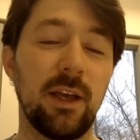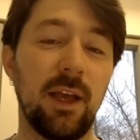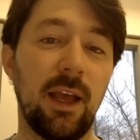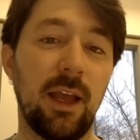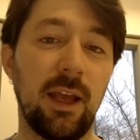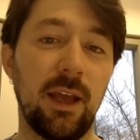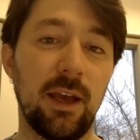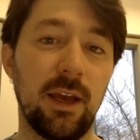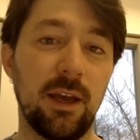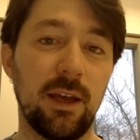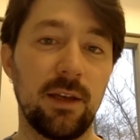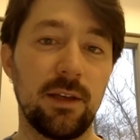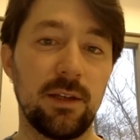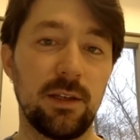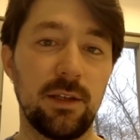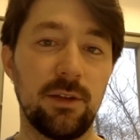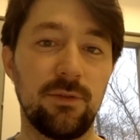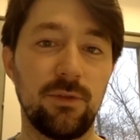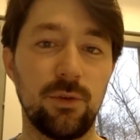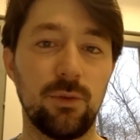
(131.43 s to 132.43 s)

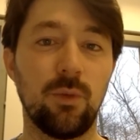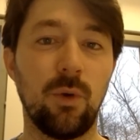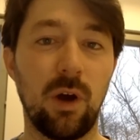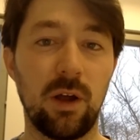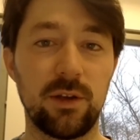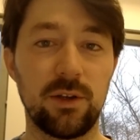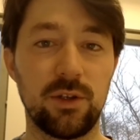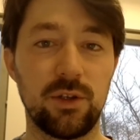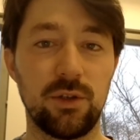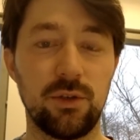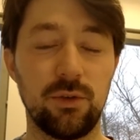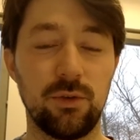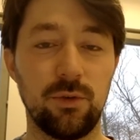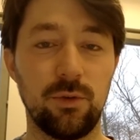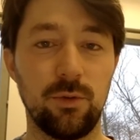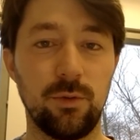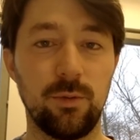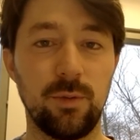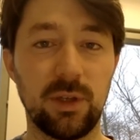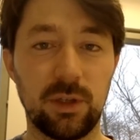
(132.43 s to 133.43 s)
And if you want
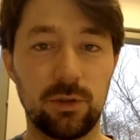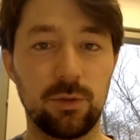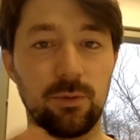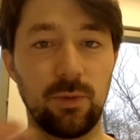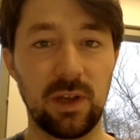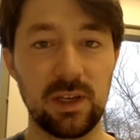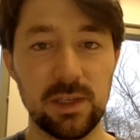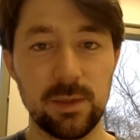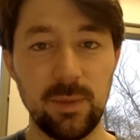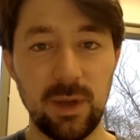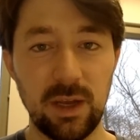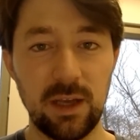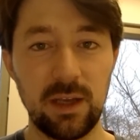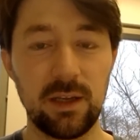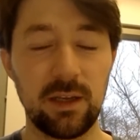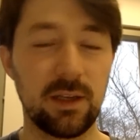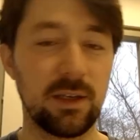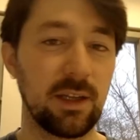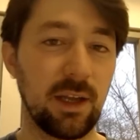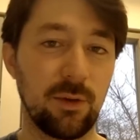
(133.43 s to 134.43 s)
to build a
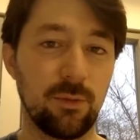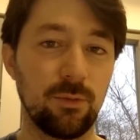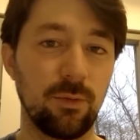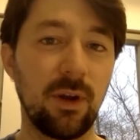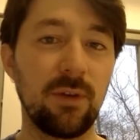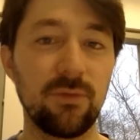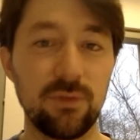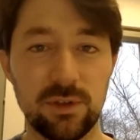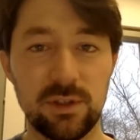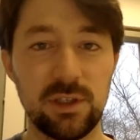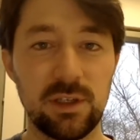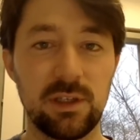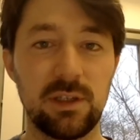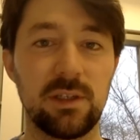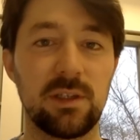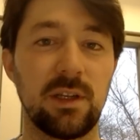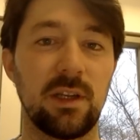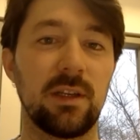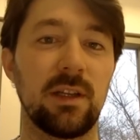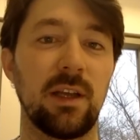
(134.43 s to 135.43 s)
resume and get
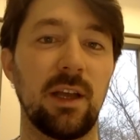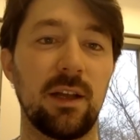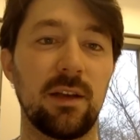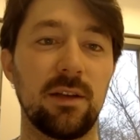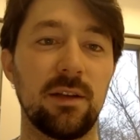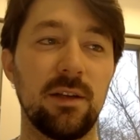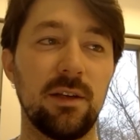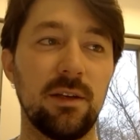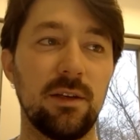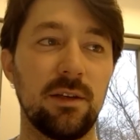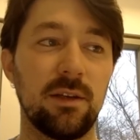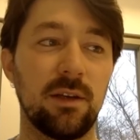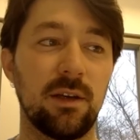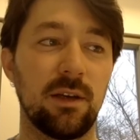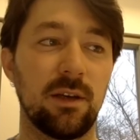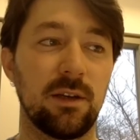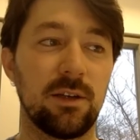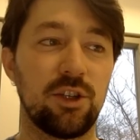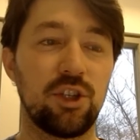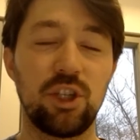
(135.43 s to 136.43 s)
references and get
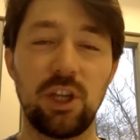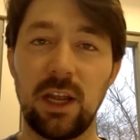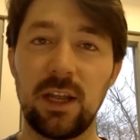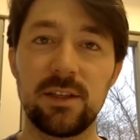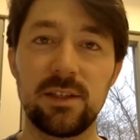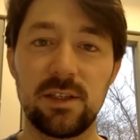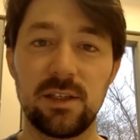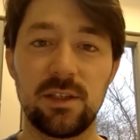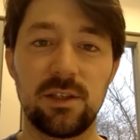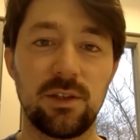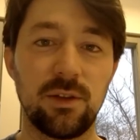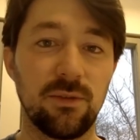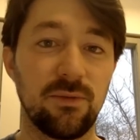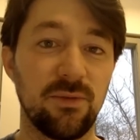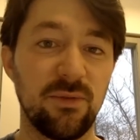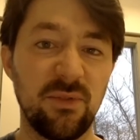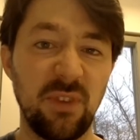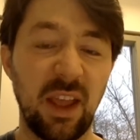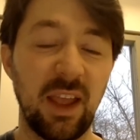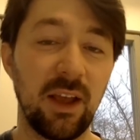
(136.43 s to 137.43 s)
chances to
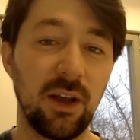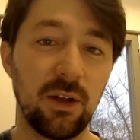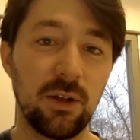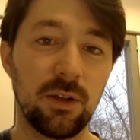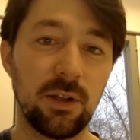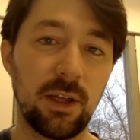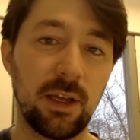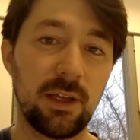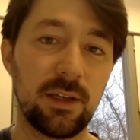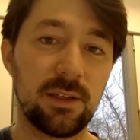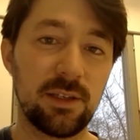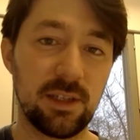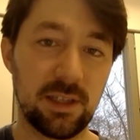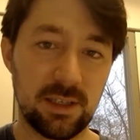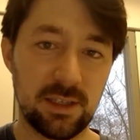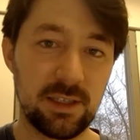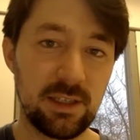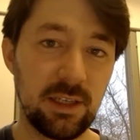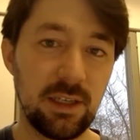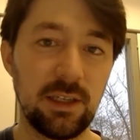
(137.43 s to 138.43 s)
fail and
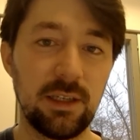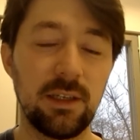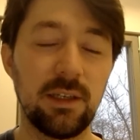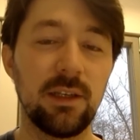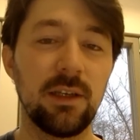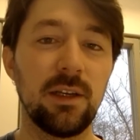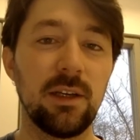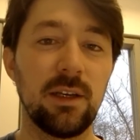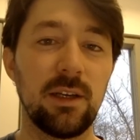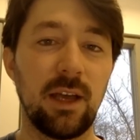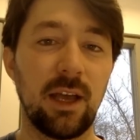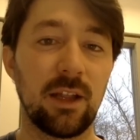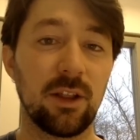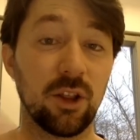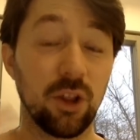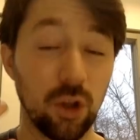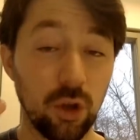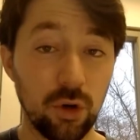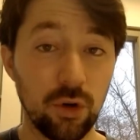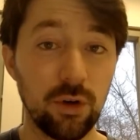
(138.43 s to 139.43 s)
succeed
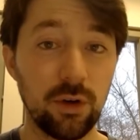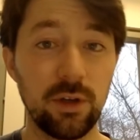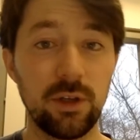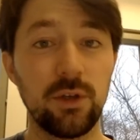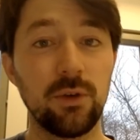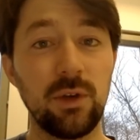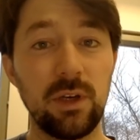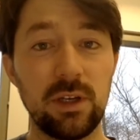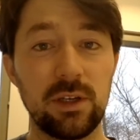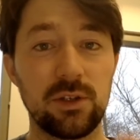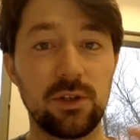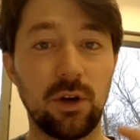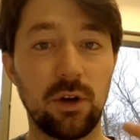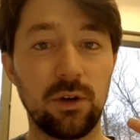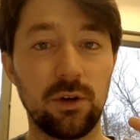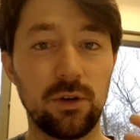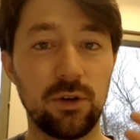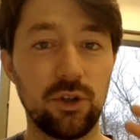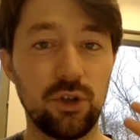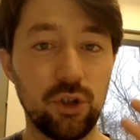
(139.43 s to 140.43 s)
and learn, you need to
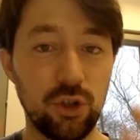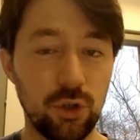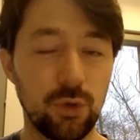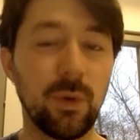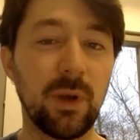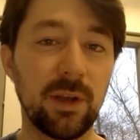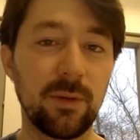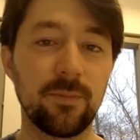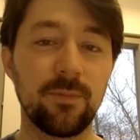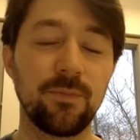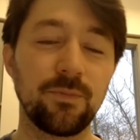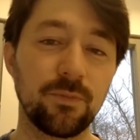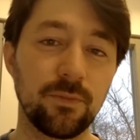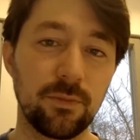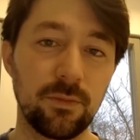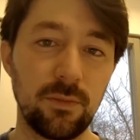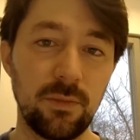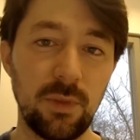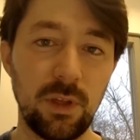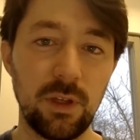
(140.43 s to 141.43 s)
start doing.
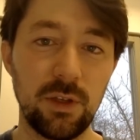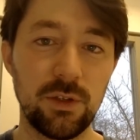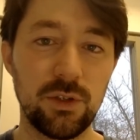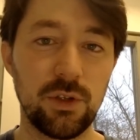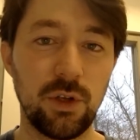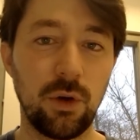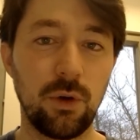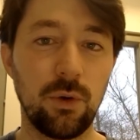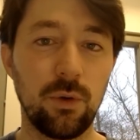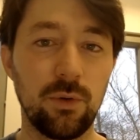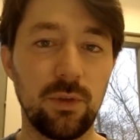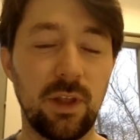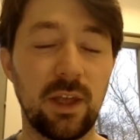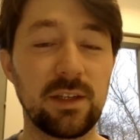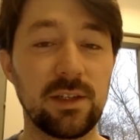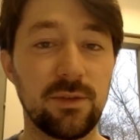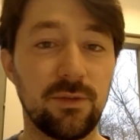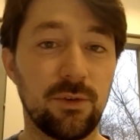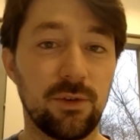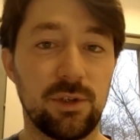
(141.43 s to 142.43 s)
So that's
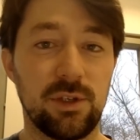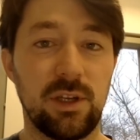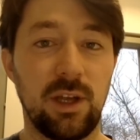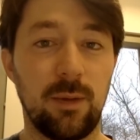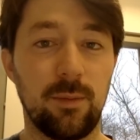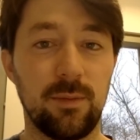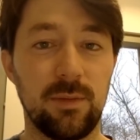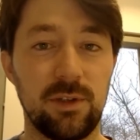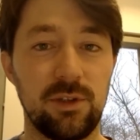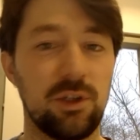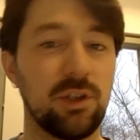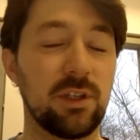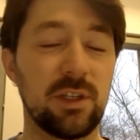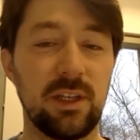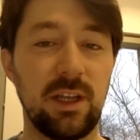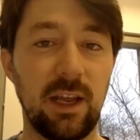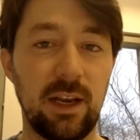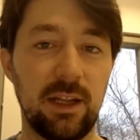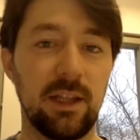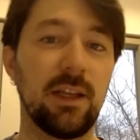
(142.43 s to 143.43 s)
the first step, is just
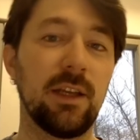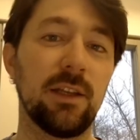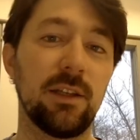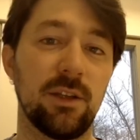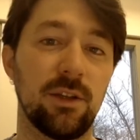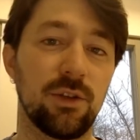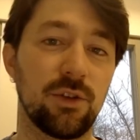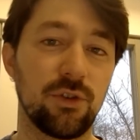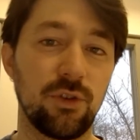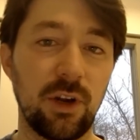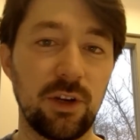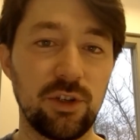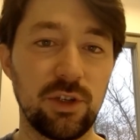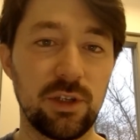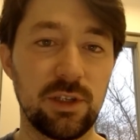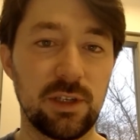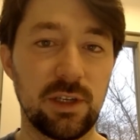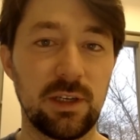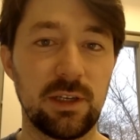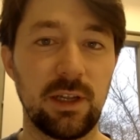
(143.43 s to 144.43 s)
getting into the
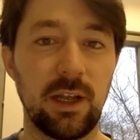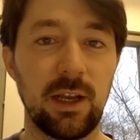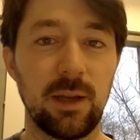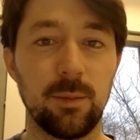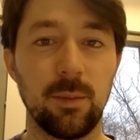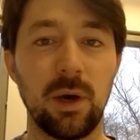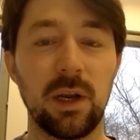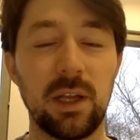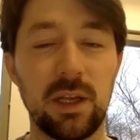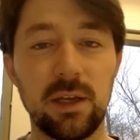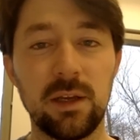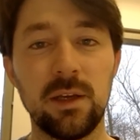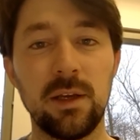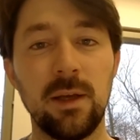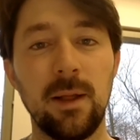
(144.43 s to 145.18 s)
trenches and getting muddy.